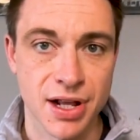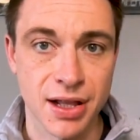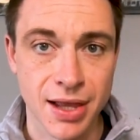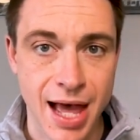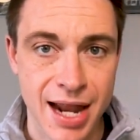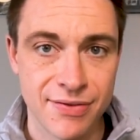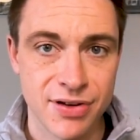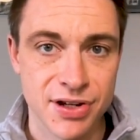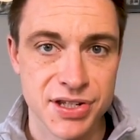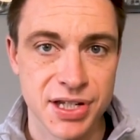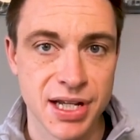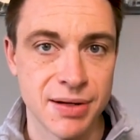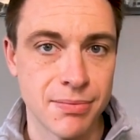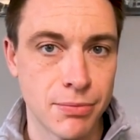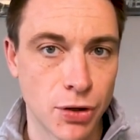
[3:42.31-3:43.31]
A lot of us
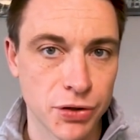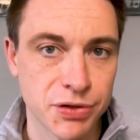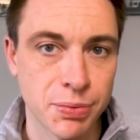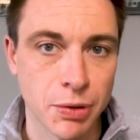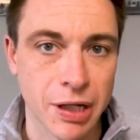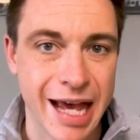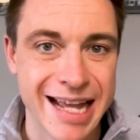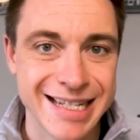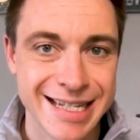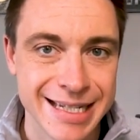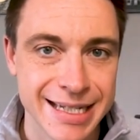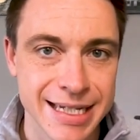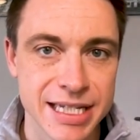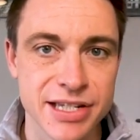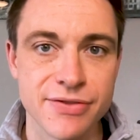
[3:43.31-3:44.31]
get multiple
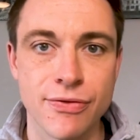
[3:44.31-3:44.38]
entities